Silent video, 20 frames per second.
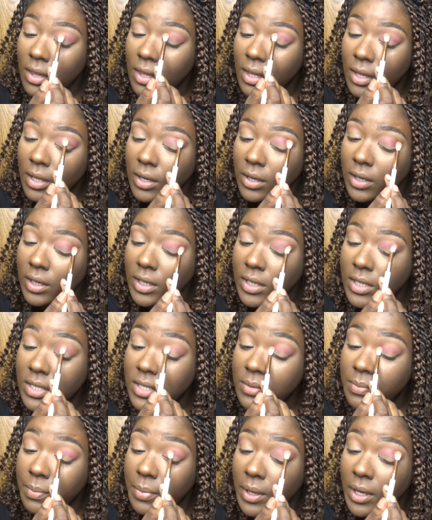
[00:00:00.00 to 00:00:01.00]
there
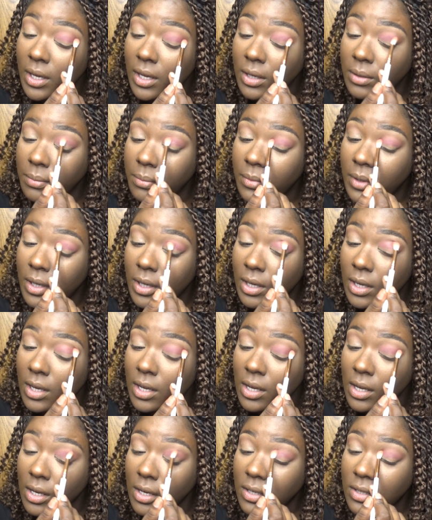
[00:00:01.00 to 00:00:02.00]
is
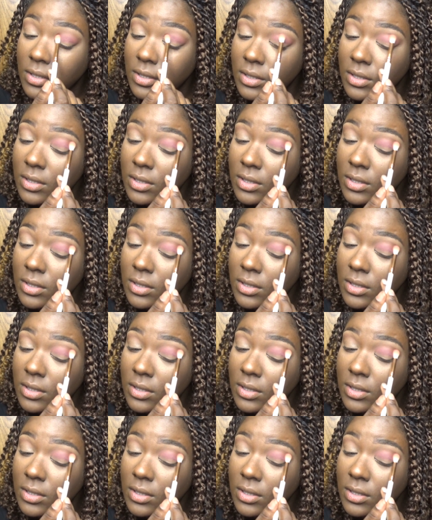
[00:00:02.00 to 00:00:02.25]
pigment.